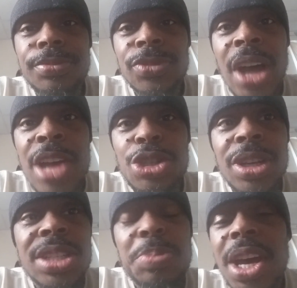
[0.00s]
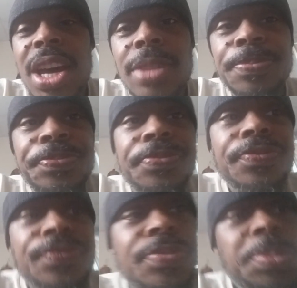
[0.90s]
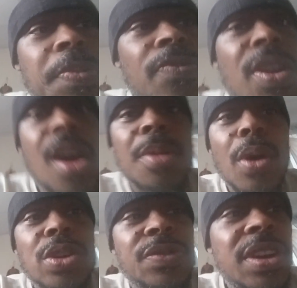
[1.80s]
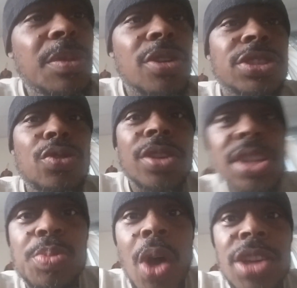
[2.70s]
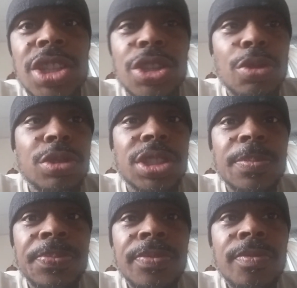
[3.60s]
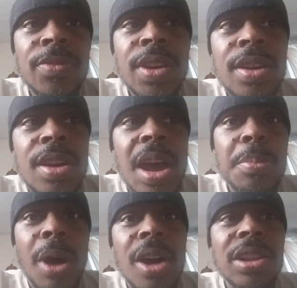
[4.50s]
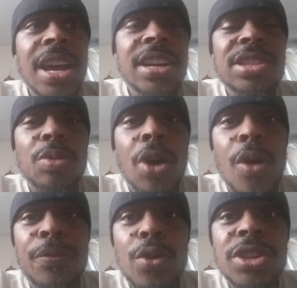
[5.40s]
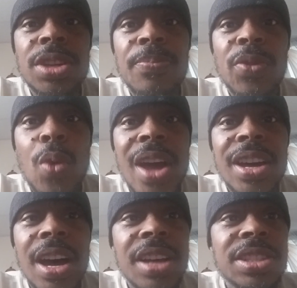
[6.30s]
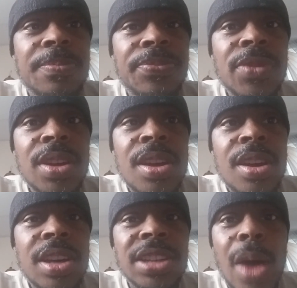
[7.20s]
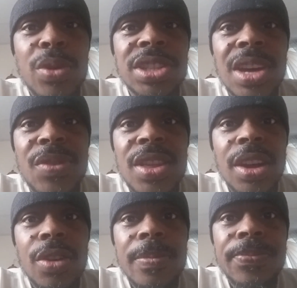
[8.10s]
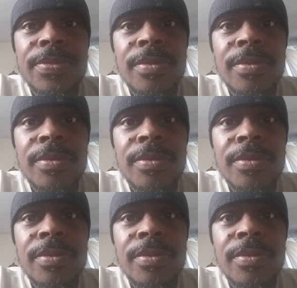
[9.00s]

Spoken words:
Naturally speaking, most females who are just prostitutes and bar ladies will go for the white guys, as I was living there.